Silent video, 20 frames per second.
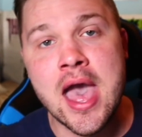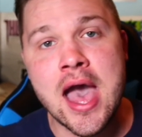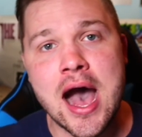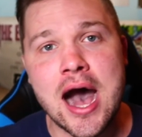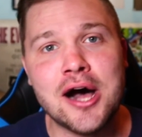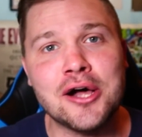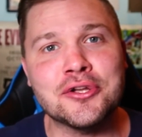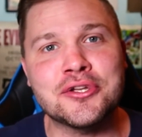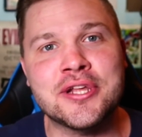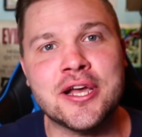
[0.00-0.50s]

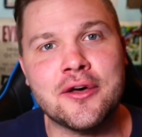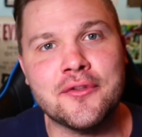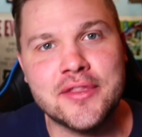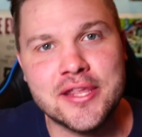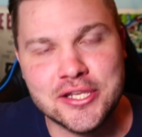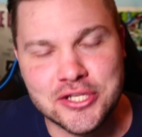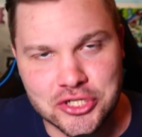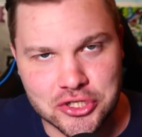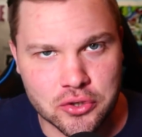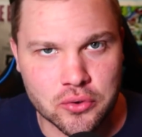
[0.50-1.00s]
I'll tell
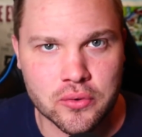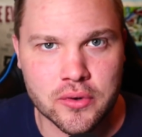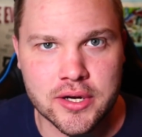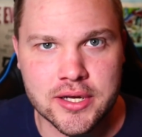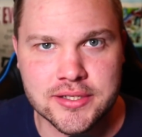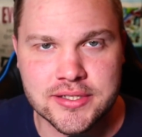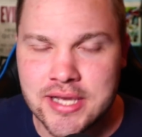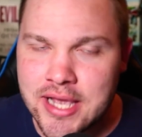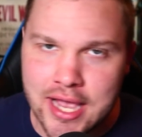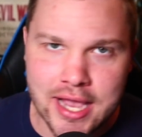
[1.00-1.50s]
these
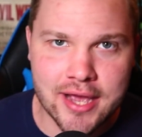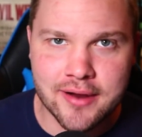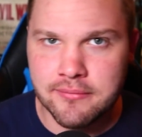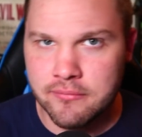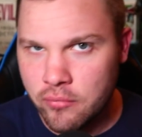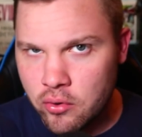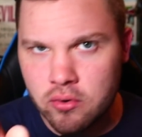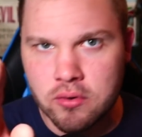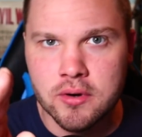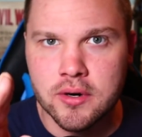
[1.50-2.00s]
stories and
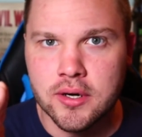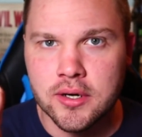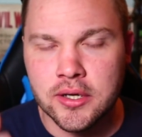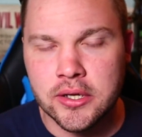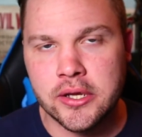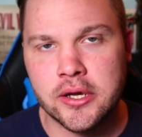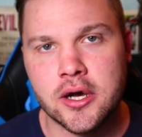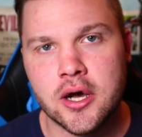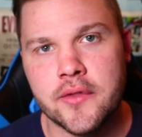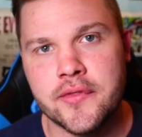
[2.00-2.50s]
more
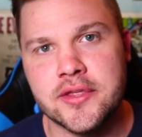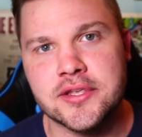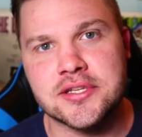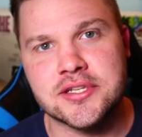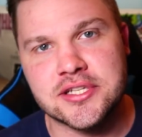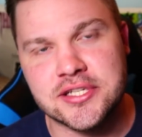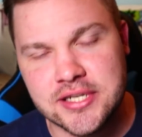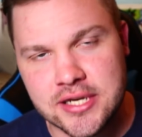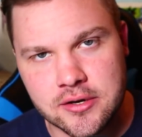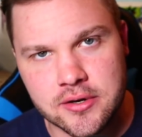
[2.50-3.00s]
on this
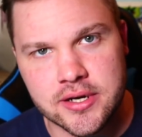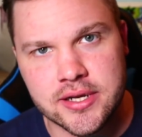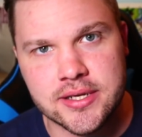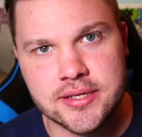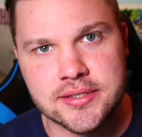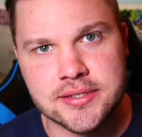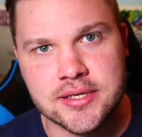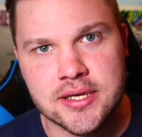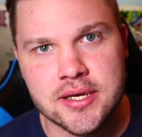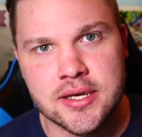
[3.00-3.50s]

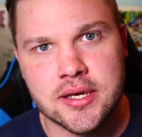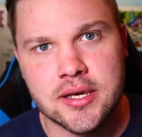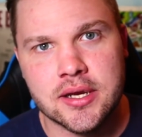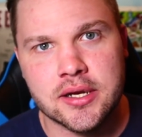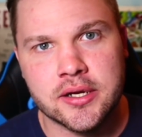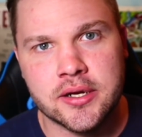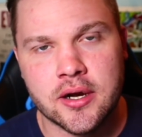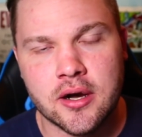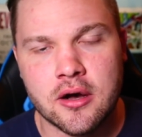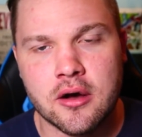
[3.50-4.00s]
series
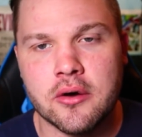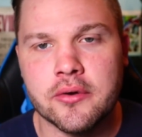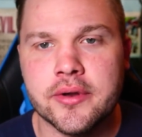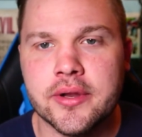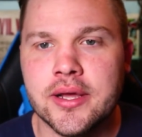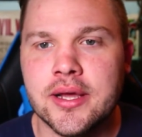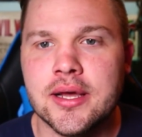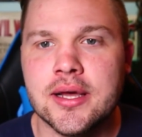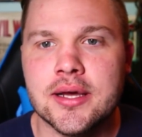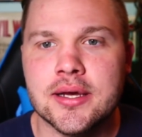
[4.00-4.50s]
called
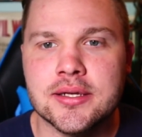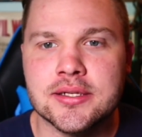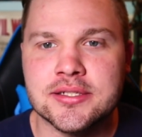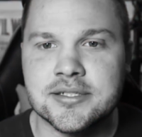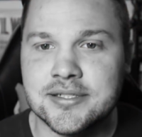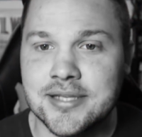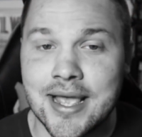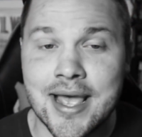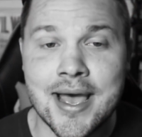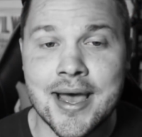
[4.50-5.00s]

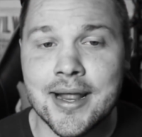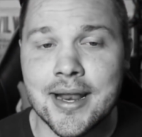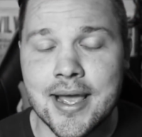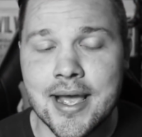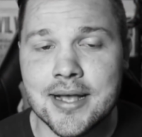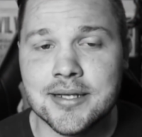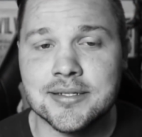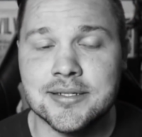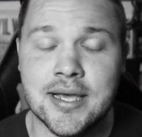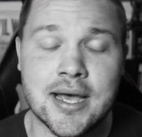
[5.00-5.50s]
Sad
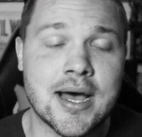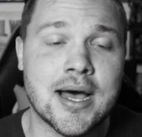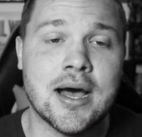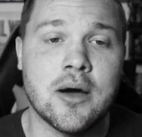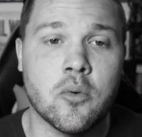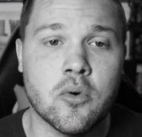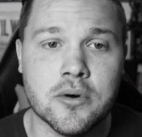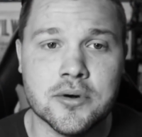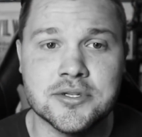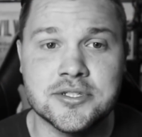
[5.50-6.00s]
Ass Guy
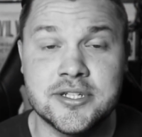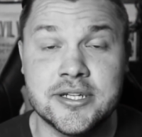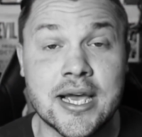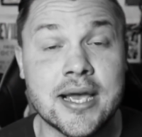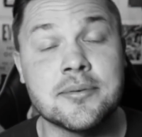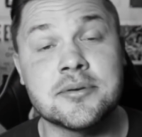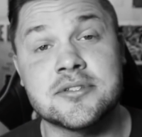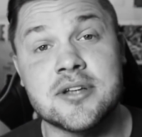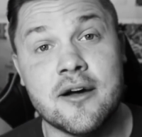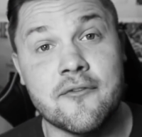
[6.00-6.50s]
Works at
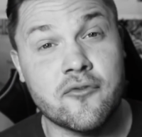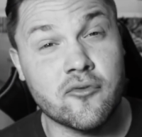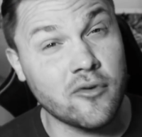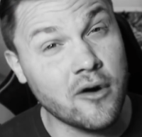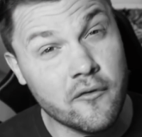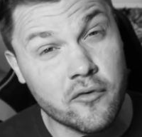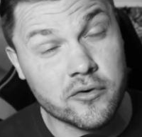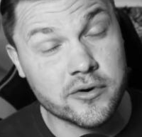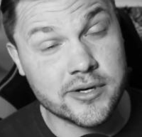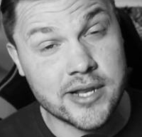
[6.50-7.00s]
GameStop for
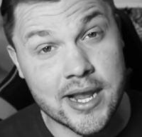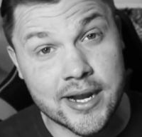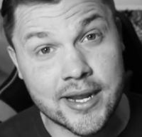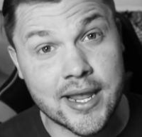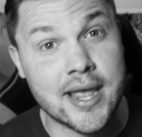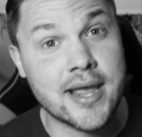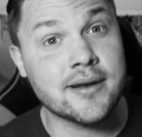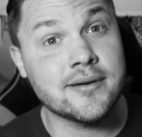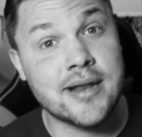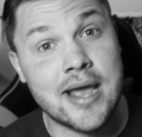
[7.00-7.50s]
over a
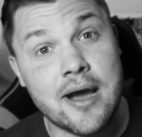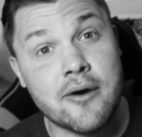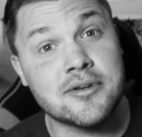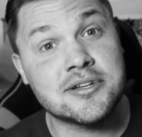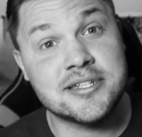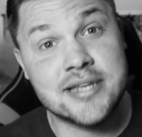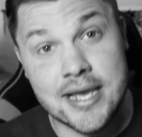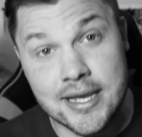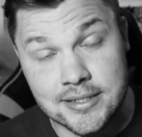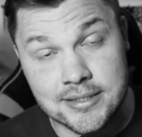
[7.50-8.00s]
decade, and now
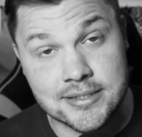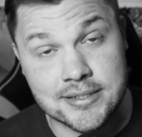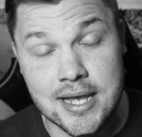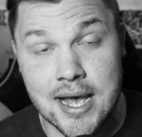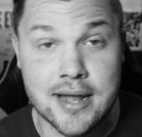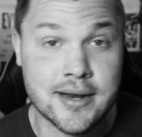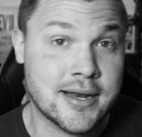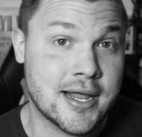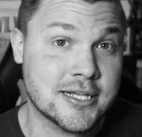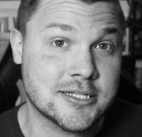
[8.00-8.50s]
he's dead
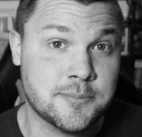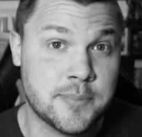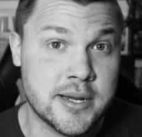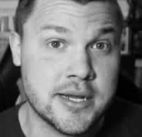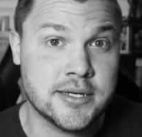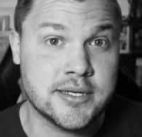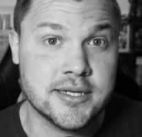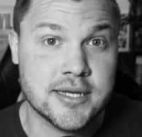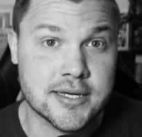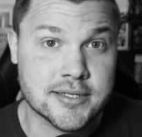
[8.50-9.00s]
inside and has
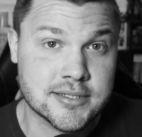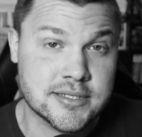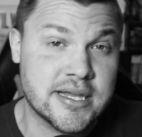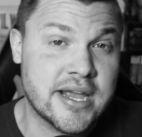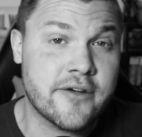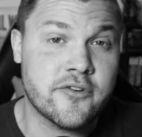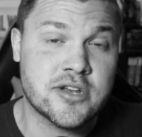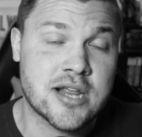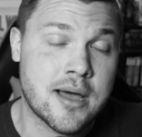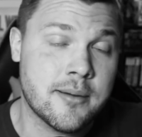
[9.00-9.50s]
PTSD
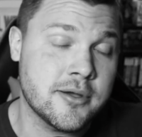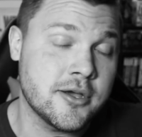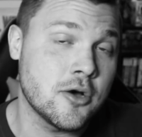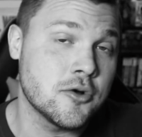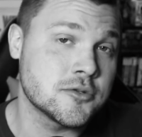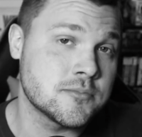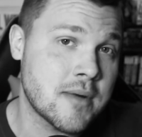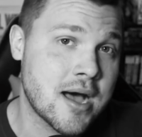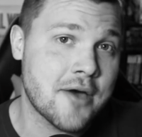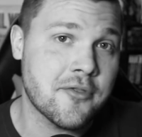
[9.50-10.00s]
every time he
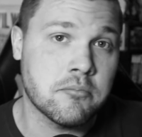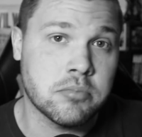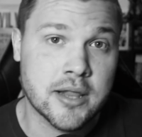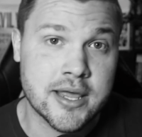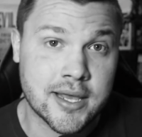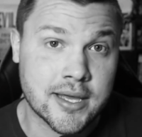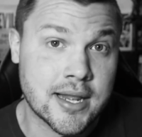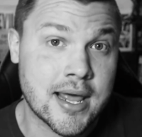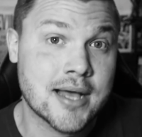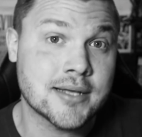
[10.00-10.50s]
goes by the
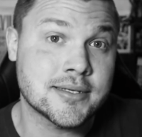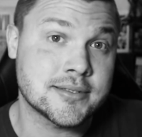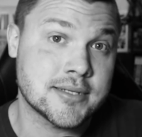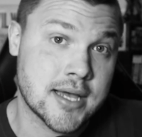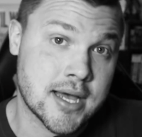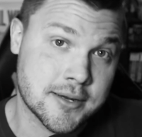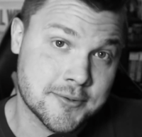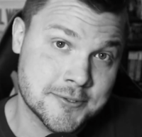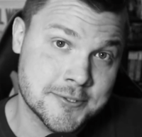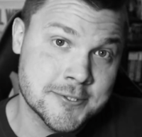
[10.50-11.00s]
blinking ass
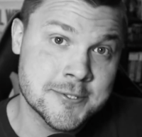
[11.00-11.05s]
sign.